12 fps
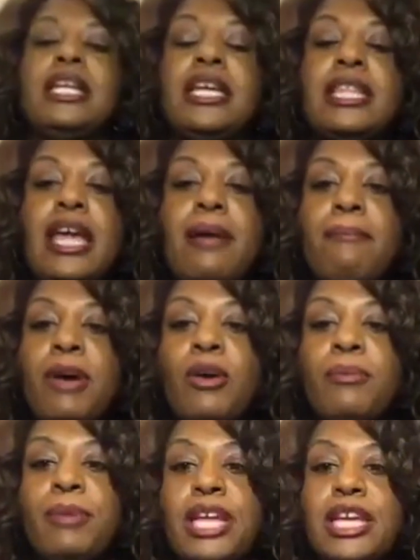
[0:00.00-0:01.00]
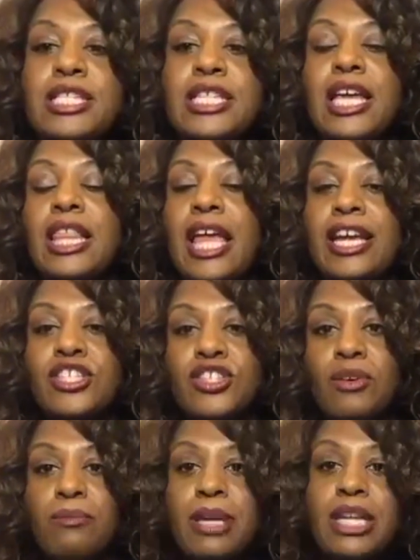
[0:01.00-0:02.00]
in that moment is that, like
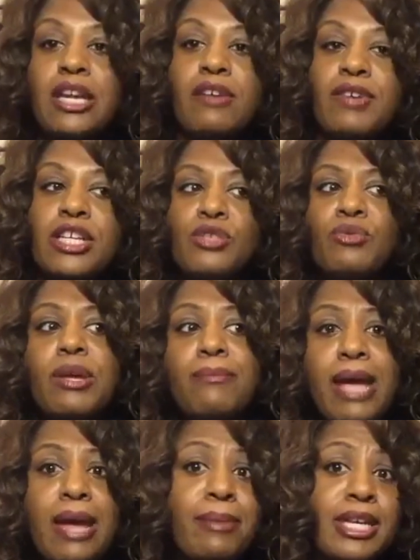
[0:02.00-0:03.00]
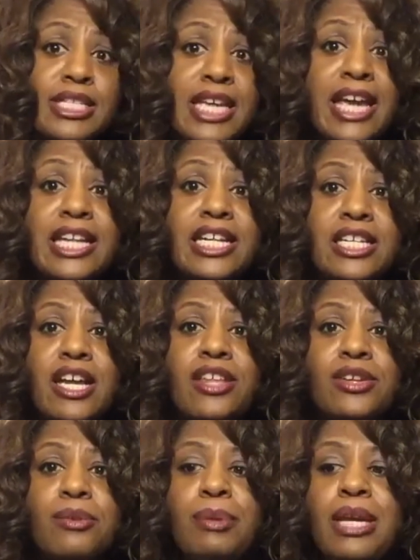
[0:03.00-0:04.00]
so many of us, we may be dating
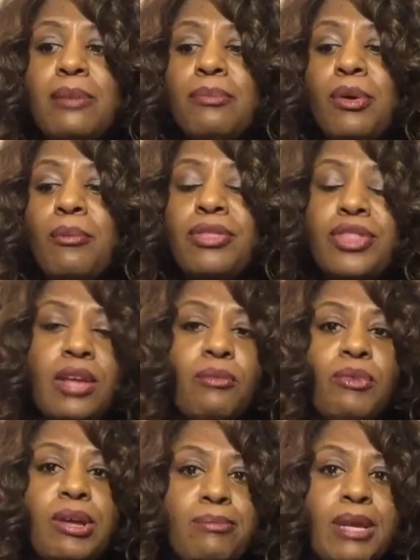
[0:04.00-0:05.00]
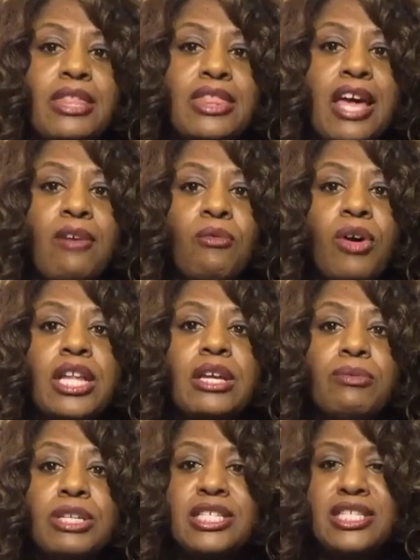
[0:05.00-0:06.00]
other people, but then we meet that one and
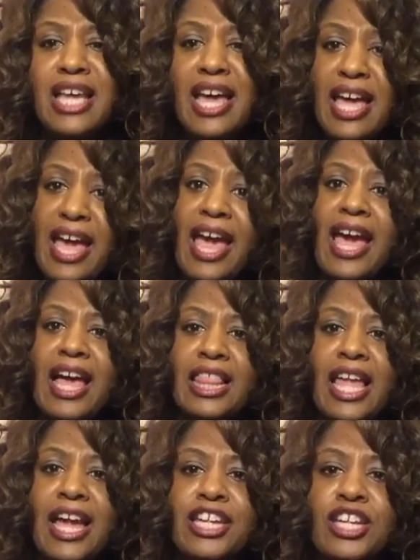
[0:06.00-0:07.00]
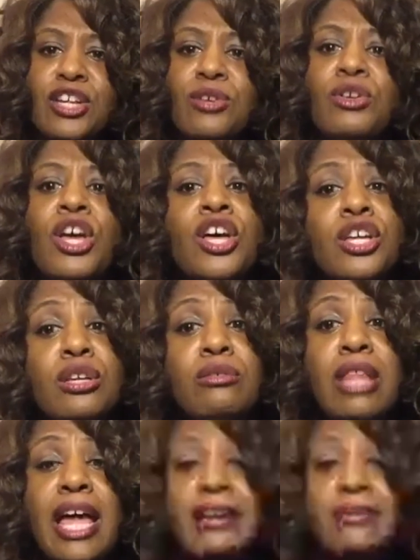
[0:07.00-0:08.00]
we decide, hey, I like you, you
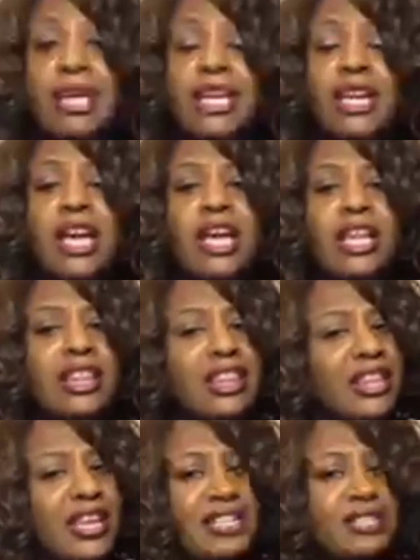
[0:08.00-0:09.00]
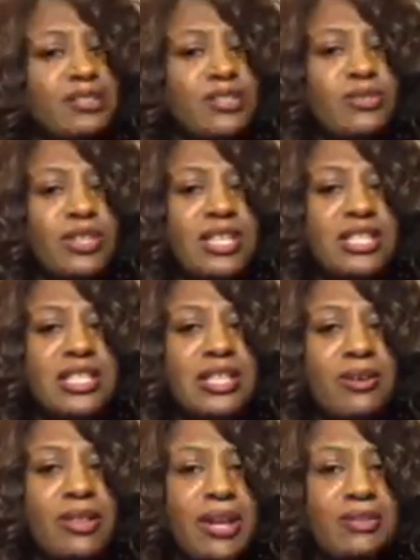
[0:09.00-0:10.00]
like me, let's do this
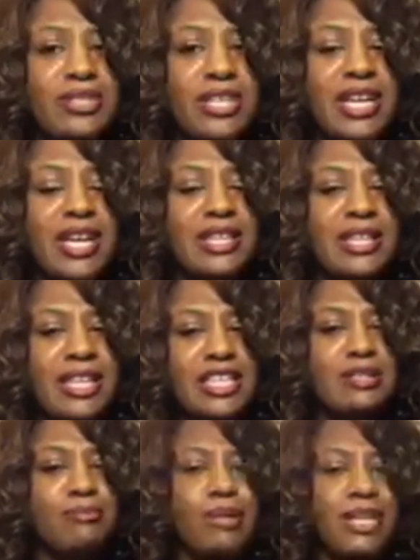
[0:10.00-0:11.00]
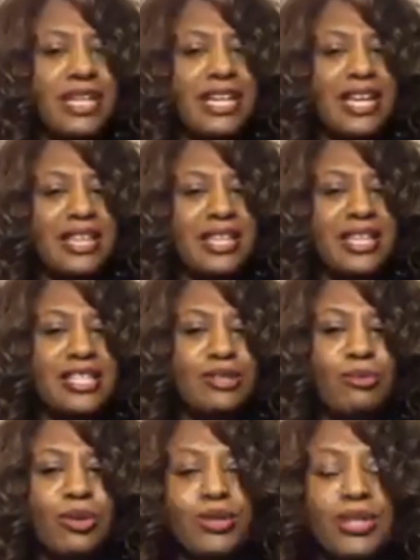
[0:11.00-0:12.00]
solo together. Let's be together. Let's
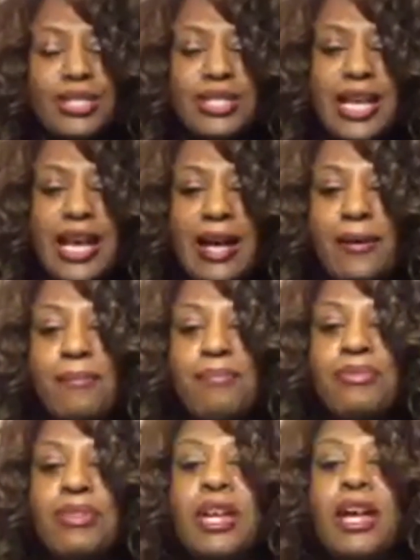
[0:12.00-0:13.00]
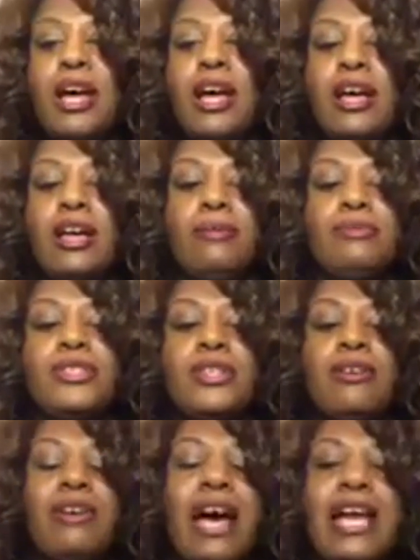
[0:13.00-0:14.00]
work this out.
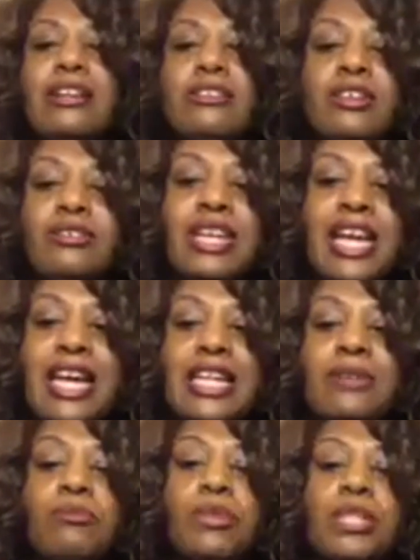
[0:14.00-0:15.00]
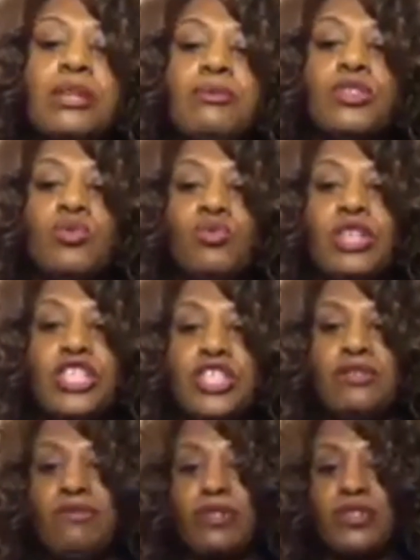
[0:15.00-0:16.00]
So I don't know. Candy really was
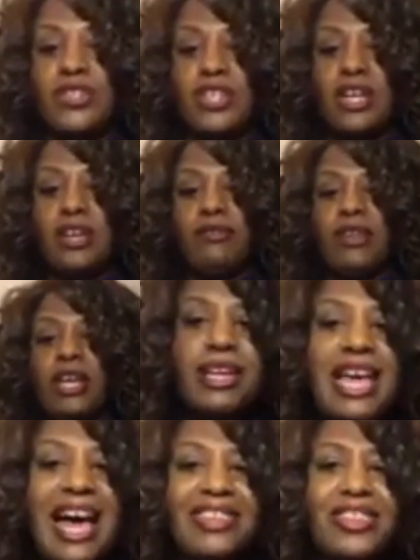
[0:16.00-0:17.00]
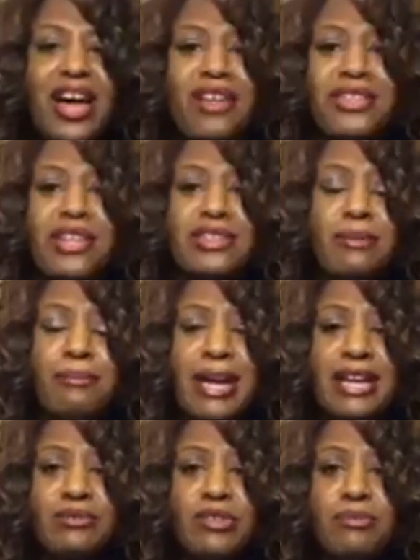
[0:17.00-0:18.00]
reaching for stuff. I thought that the
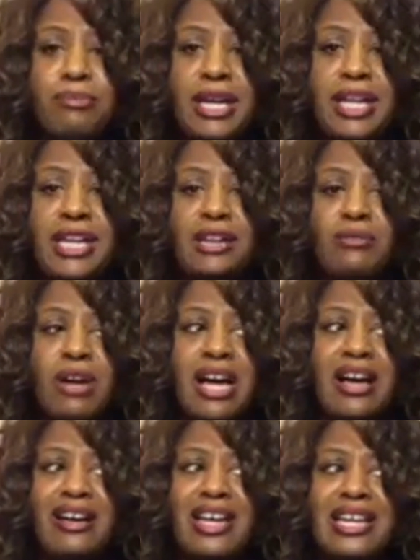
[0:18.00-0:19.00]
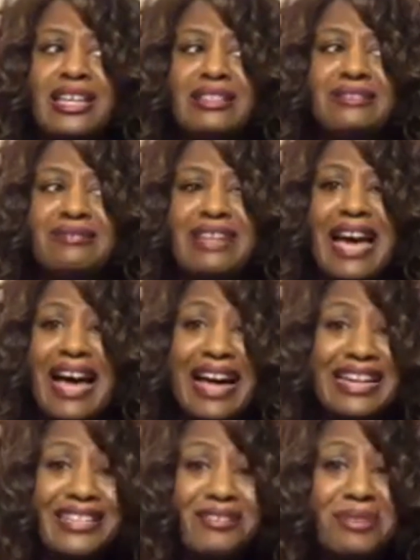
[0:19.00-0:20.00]
bedroom picking, while it
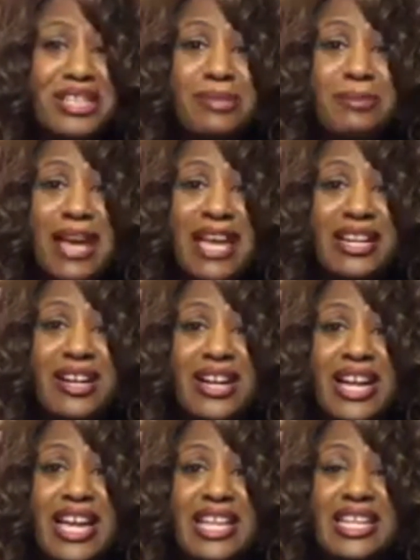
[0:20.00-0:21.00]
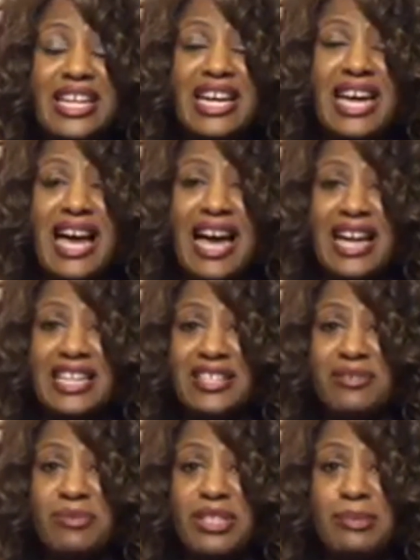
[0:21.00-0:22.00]
kind of was better, it kind
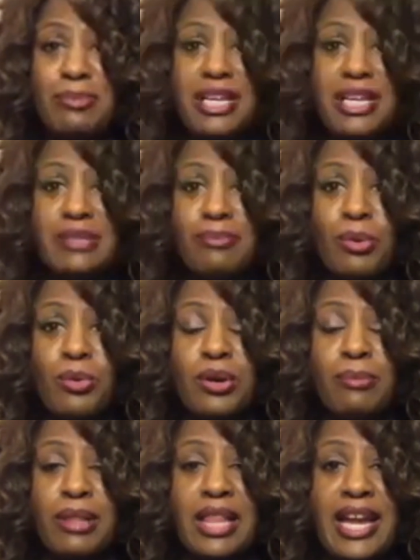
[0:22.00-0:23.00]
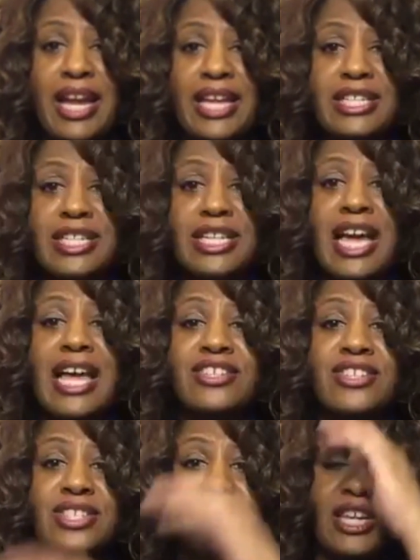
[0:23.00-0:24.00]
of was piss poor planned. And I
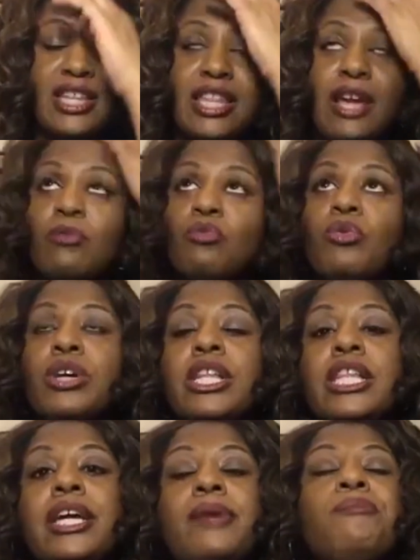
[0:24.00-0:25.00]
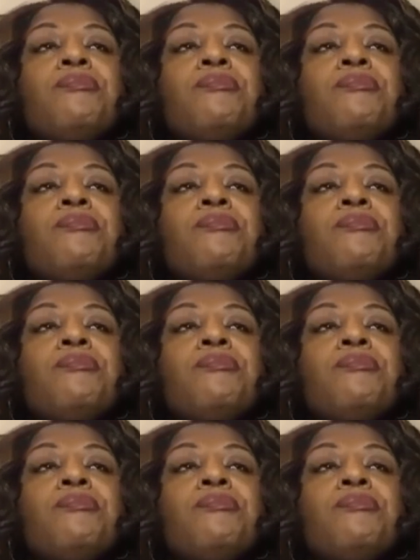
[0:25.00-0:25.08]
just think that really